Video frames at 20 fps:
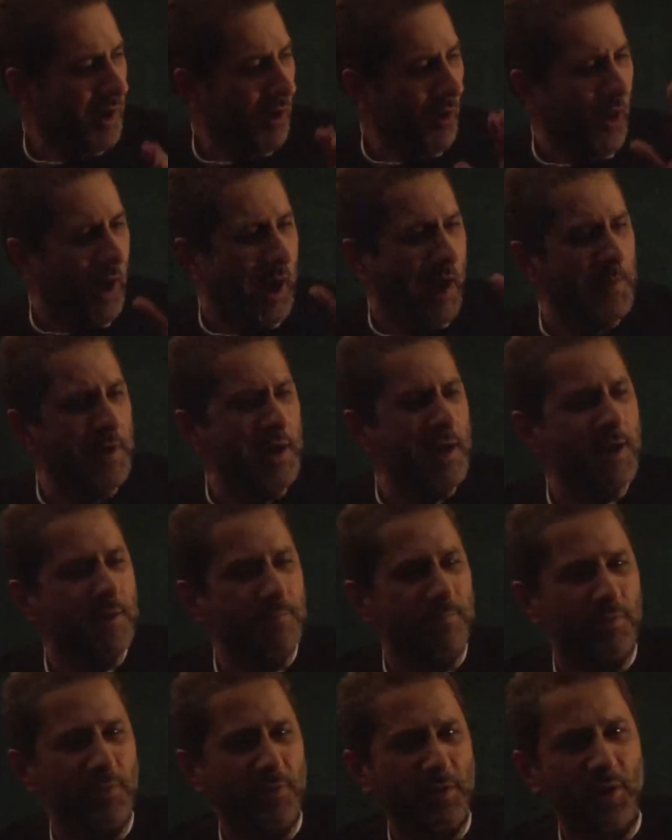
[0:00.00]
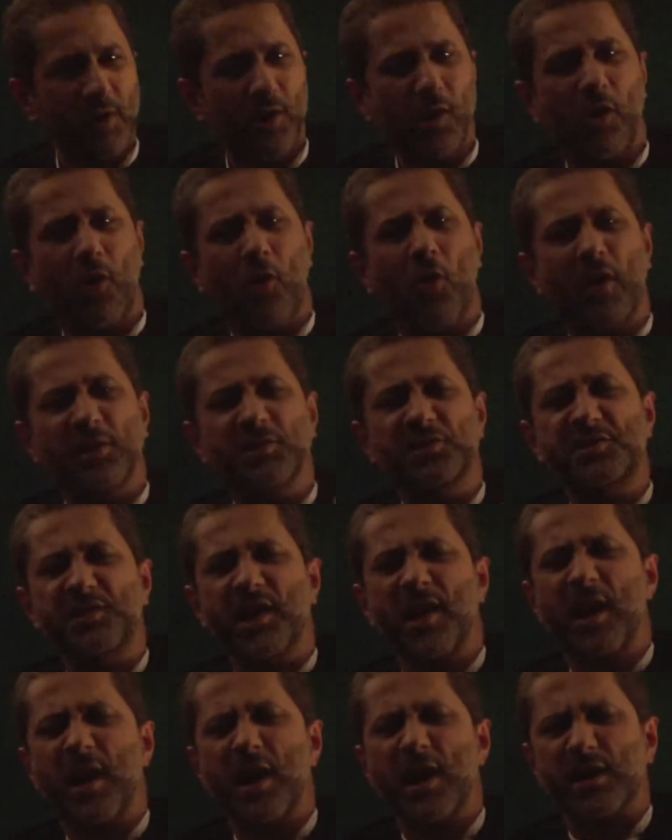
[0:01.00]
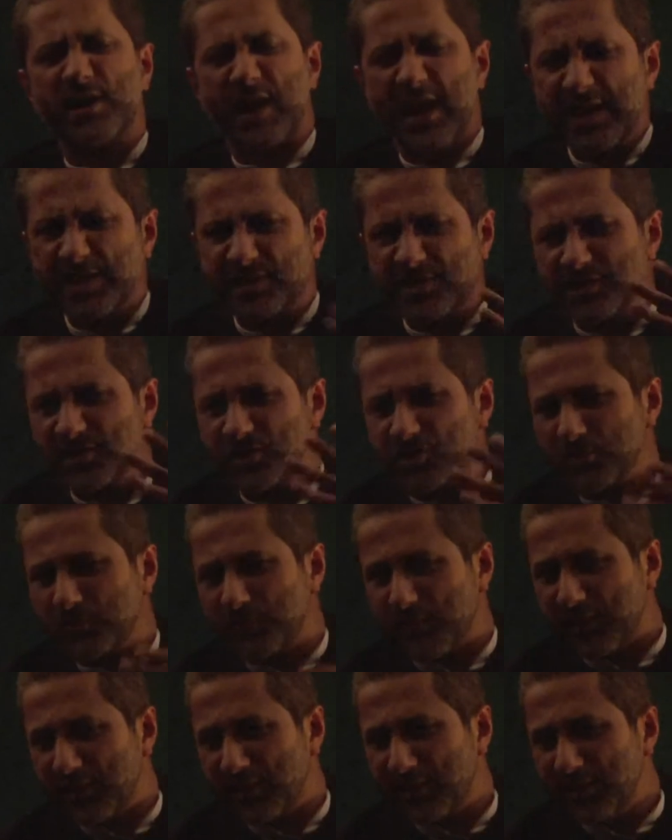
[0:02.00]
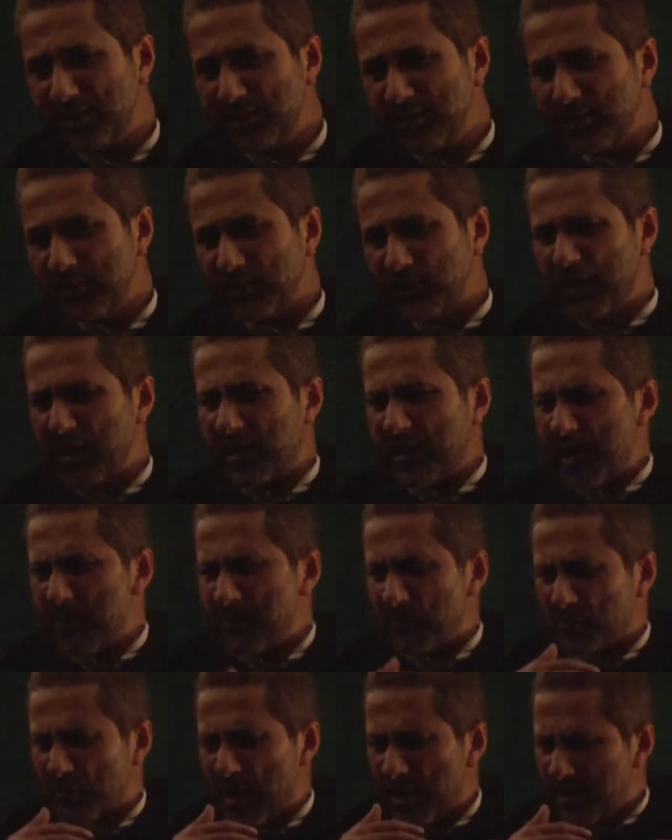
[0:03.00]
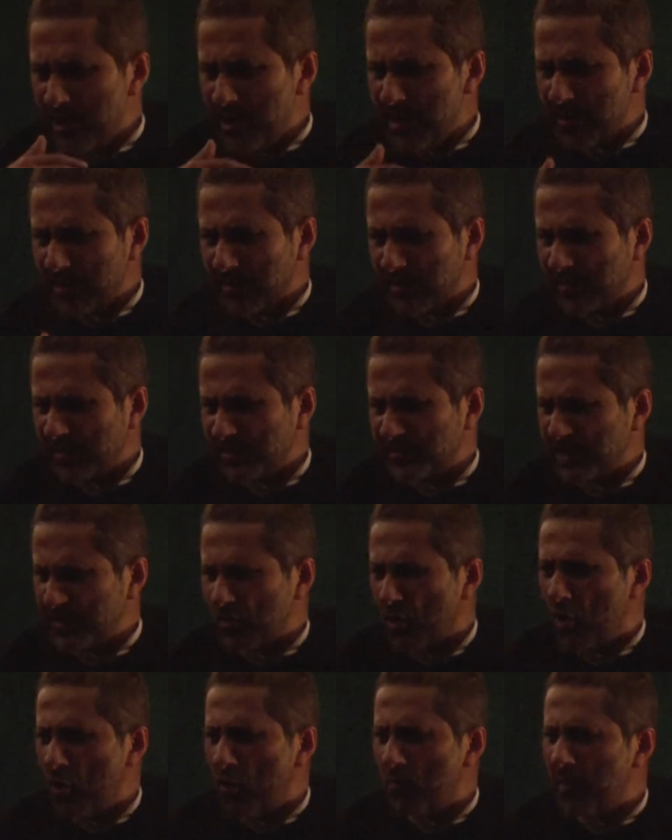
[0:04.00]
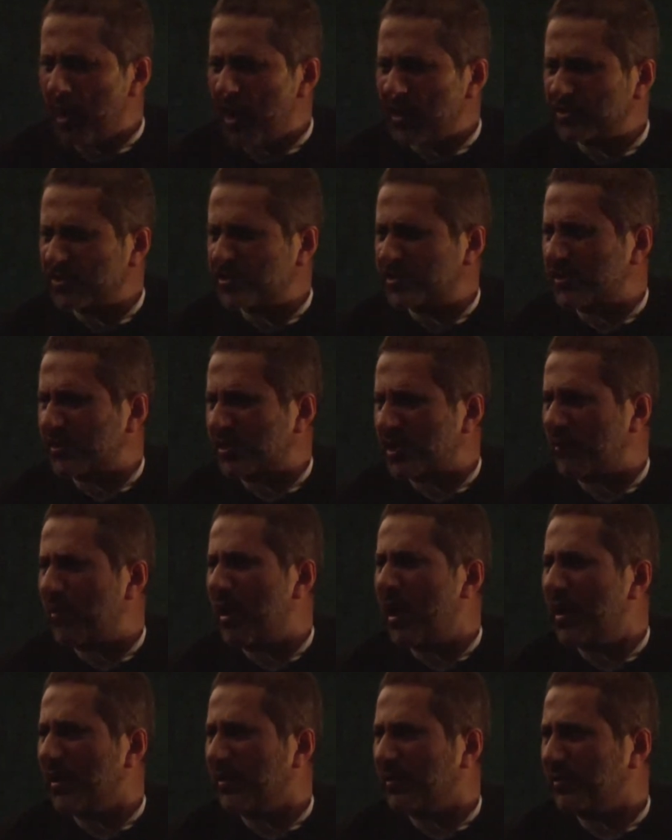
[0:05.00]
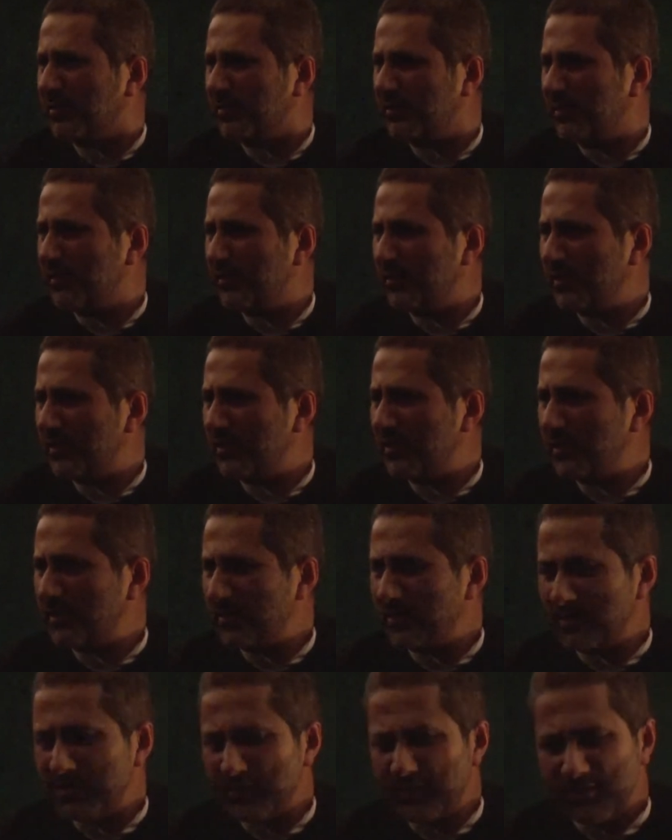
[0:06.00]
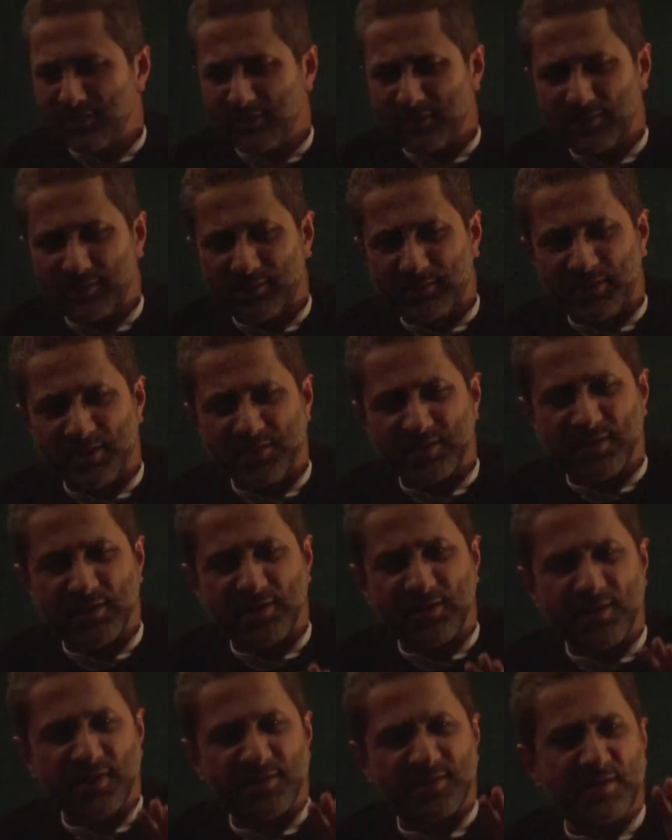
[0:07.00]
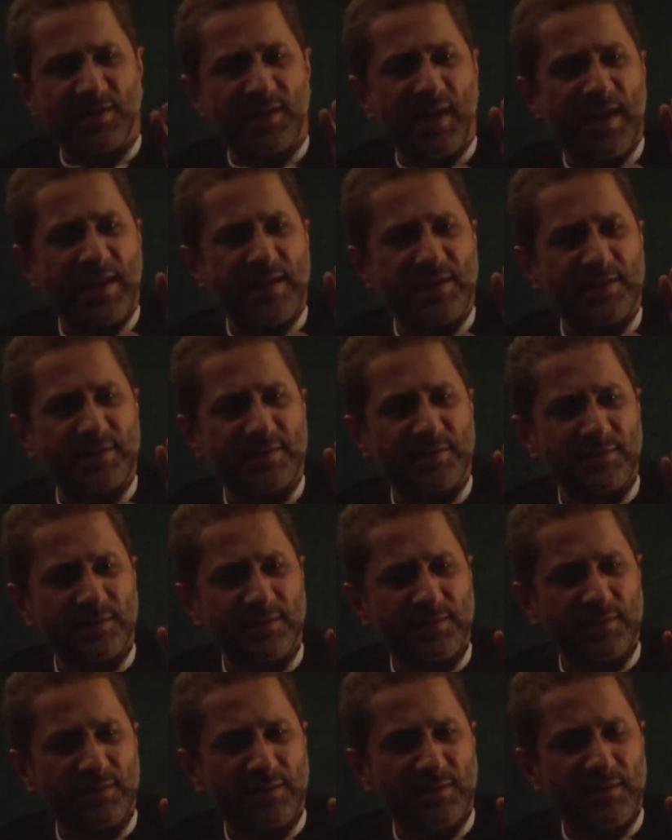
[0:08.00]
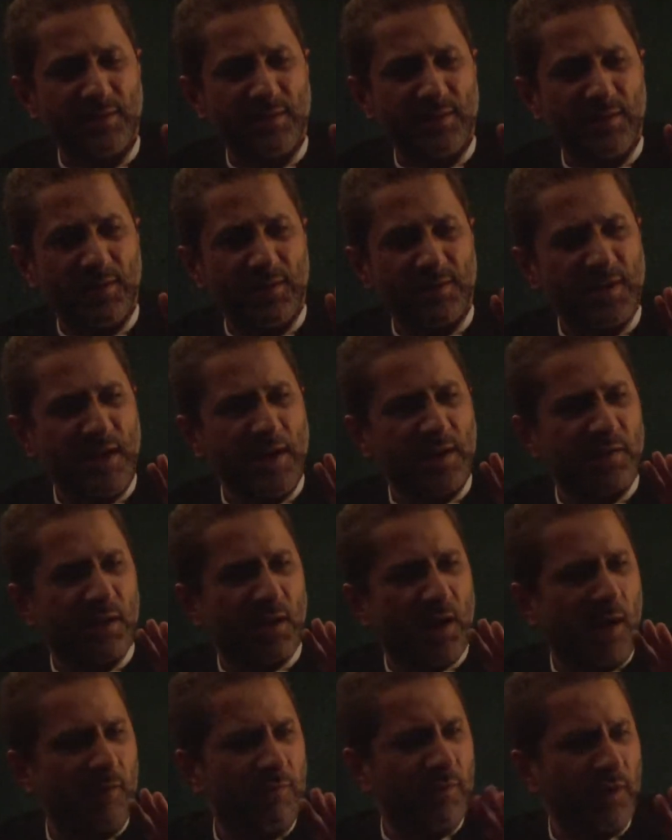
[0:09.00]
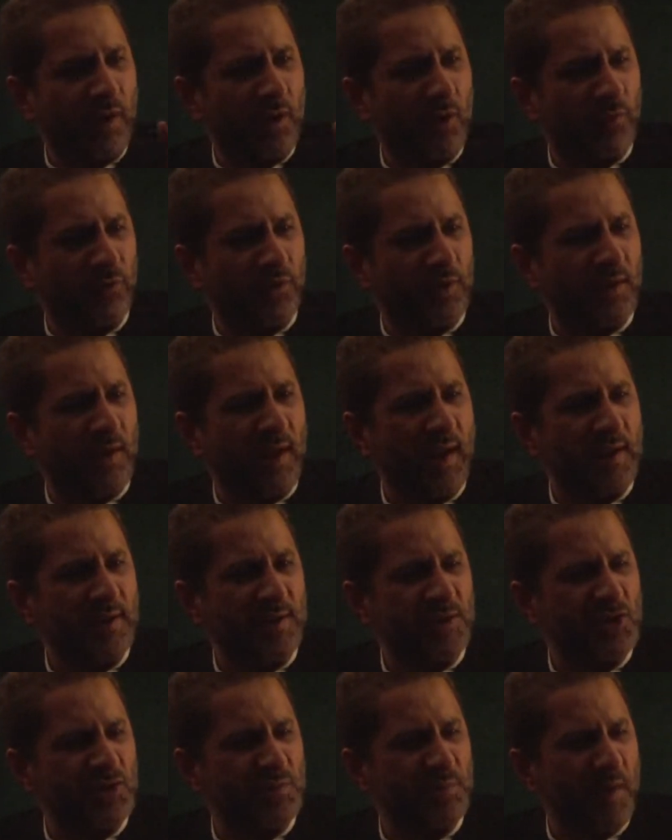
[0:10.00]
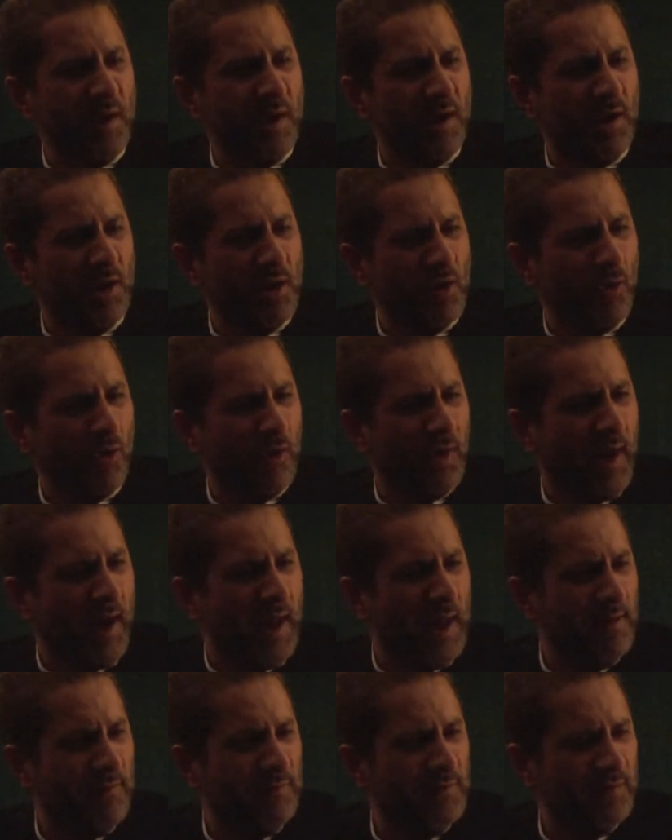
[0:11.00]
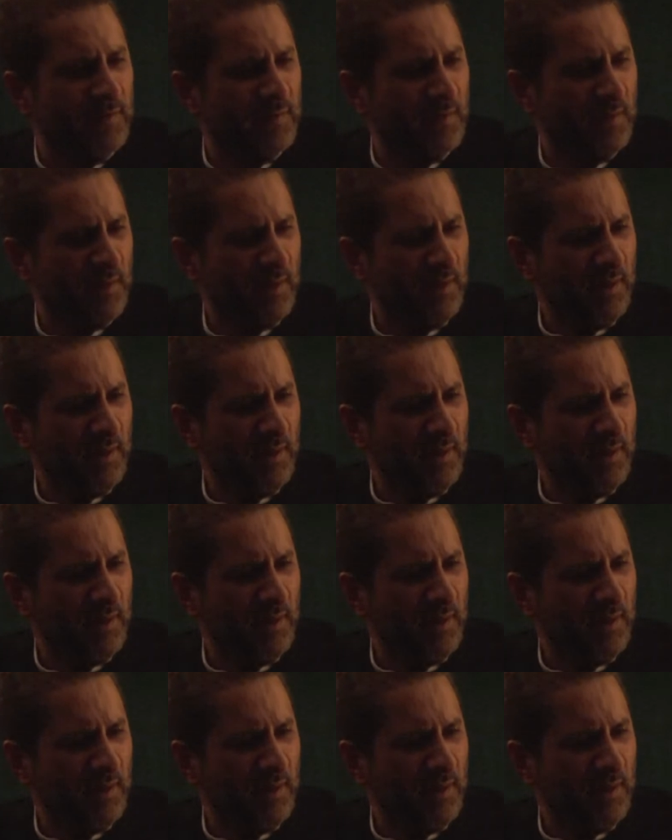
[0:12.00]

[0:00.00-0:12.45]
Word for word: O oh, Habib, O oh, Ansar, hasten to me. They came running and they said, Oh, master, command. He said, It is the night. Take the covering of the night and spare your lives.